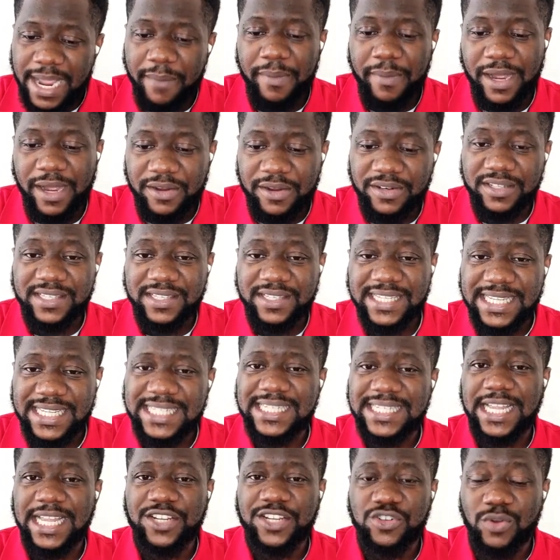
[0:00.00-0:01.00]
about the
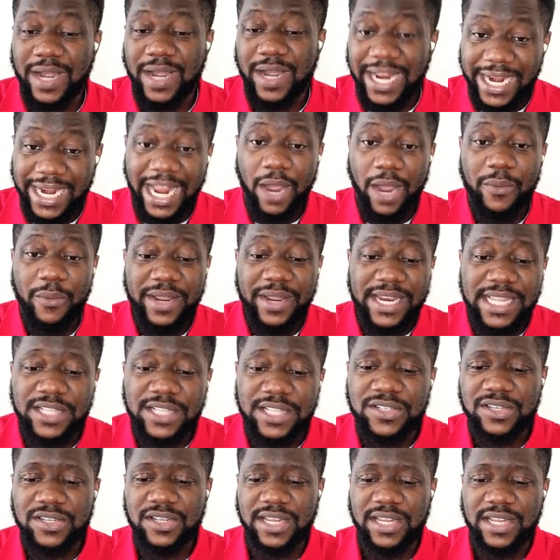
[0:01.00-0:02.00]
things that you're allowing
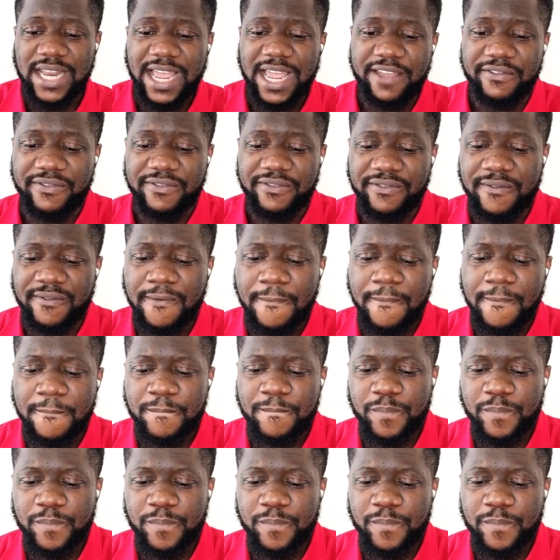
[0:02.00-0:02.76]
into your life.